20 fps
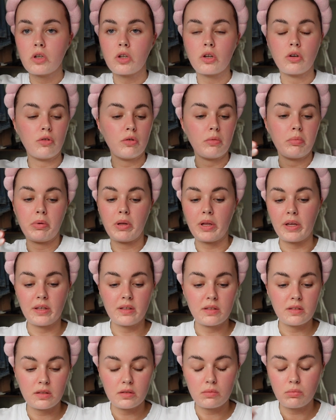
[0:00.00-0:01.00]

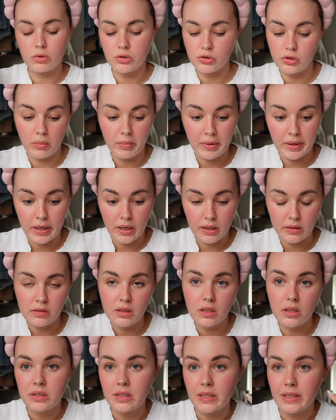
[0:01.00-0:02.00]
Replace what's on my head
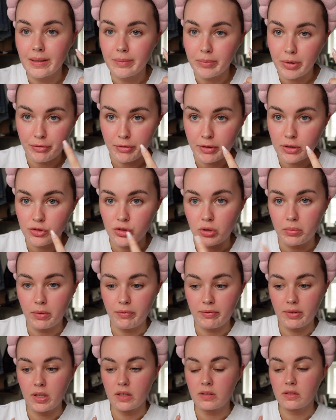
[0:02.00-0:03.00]
because I need my fringe on my
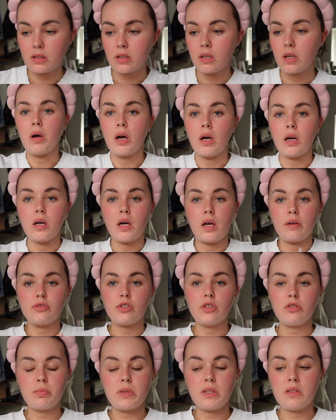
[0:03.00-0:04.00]
face, but I've
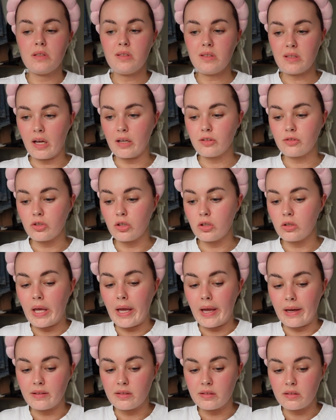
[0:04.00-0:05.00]
just been sat here
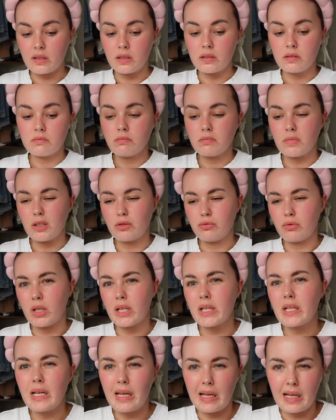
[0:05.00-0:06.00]
editing, well, doing
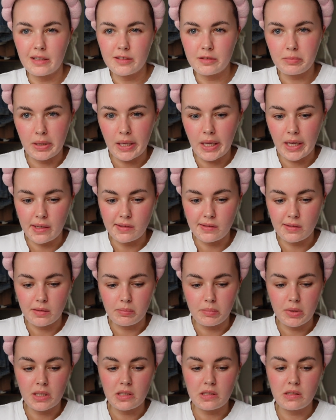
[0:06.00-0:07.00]
like last minute
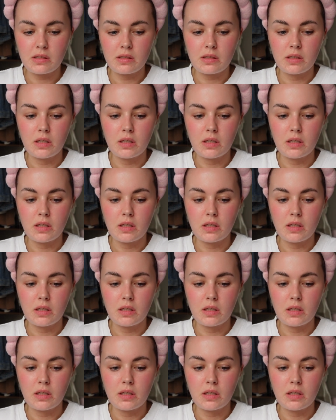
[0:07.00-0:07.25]
editing bits